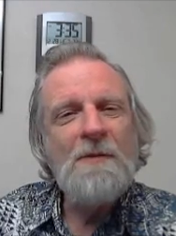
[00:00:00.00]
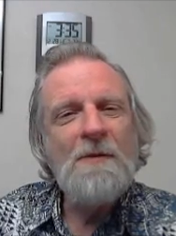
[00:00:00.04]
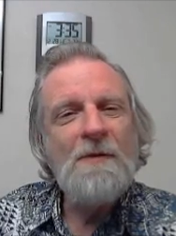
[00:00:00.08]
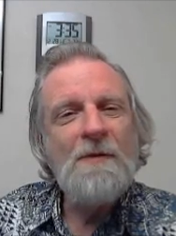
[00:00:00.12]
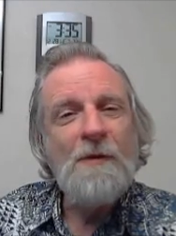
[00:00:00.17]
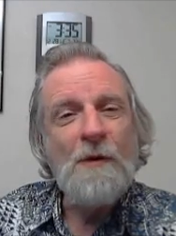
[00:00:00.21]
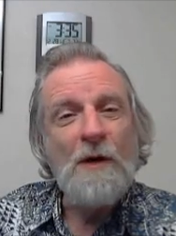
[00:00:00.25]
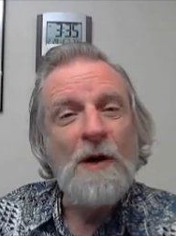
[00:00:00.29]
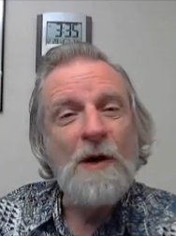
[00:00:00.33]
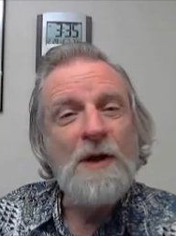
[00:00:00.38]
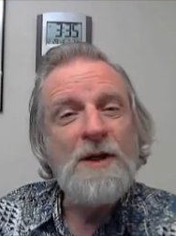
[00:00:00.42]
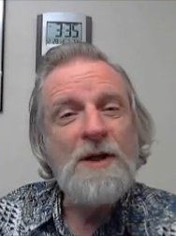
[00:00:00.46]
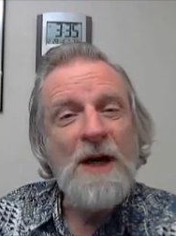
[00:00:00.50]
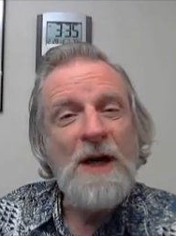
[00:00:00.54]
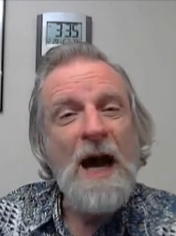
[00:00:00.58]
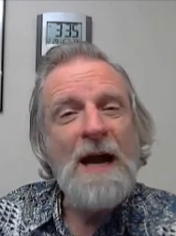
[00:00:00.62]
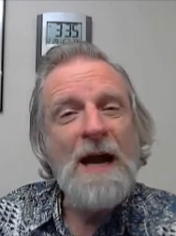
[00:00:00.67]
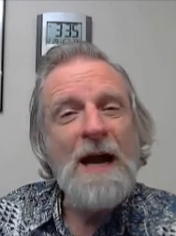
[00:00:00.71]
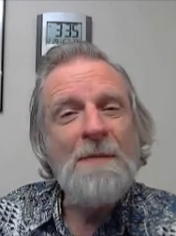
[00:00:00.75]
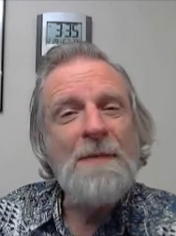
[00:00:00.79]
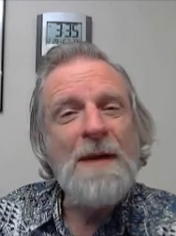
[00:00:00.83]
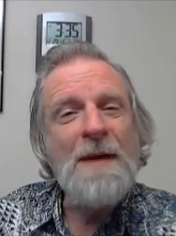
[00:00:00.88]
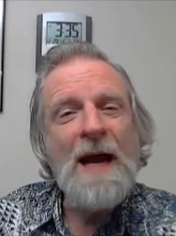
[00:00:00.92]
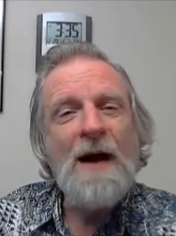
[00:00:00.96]
for a
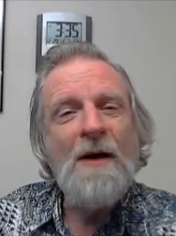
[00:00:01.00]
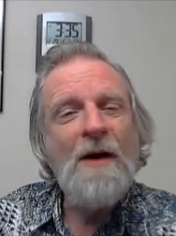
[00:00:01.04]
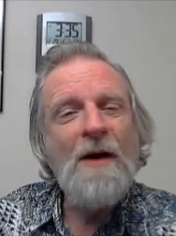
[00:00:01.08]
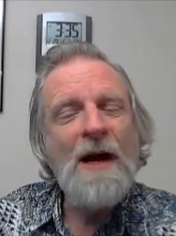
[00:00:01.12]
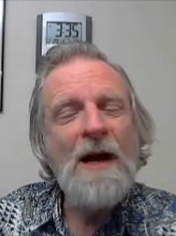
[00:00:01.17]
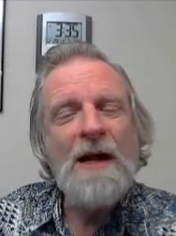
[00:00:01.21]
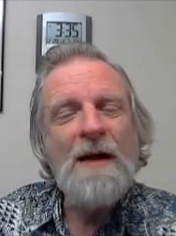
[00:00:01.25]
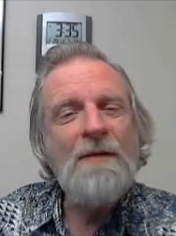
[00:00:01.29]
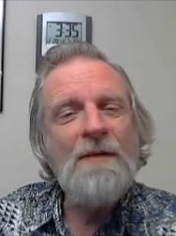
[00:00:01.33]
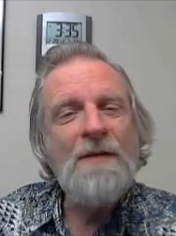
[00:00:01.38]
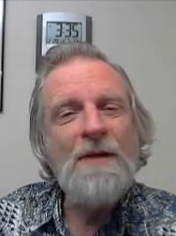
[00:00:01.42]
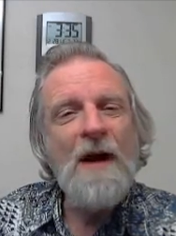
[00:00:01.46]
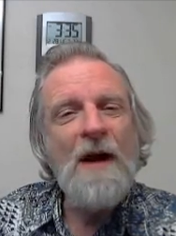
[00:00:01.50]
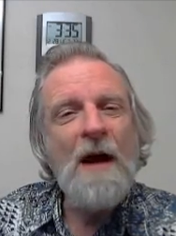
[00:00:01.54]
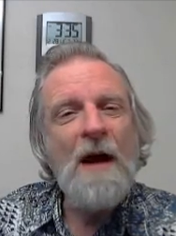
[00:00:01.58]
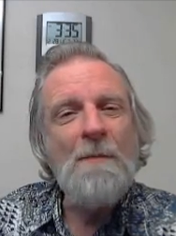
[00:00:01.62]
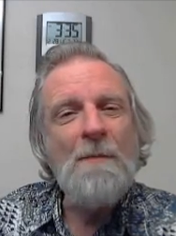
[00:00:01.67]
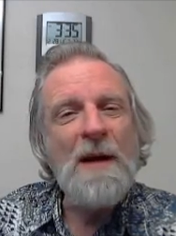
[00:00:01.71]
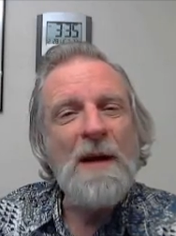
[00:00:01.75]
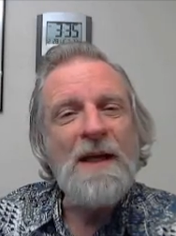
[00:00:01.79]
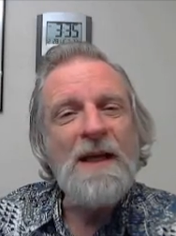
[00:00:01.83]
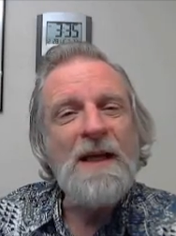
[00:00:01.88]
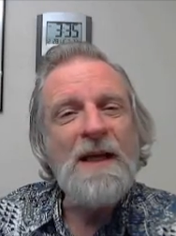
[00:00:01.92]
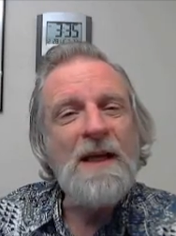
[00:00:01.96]
time now I have not
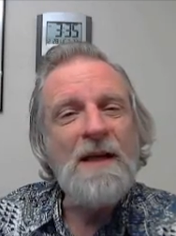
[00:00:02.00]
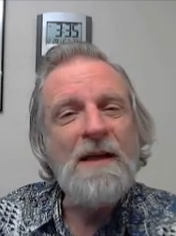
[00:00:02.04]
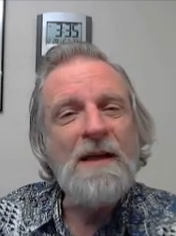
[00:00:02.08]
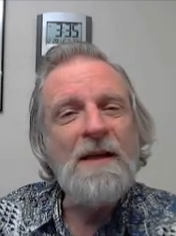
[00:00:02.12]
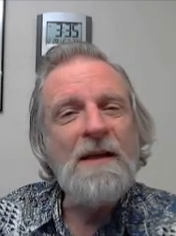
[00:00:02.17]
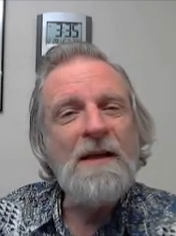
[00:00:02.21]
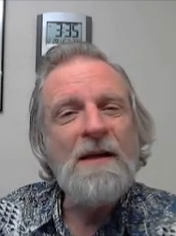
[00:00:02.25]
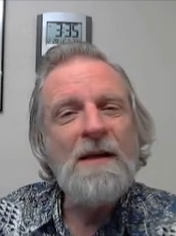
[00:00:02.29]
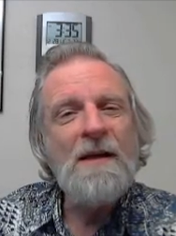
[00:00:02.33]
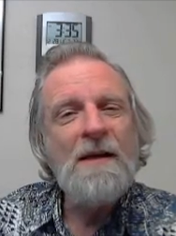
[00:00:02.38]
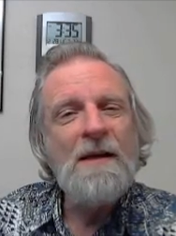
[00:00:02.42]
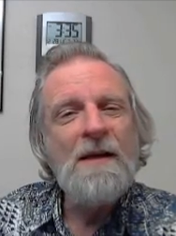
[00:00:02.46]
been in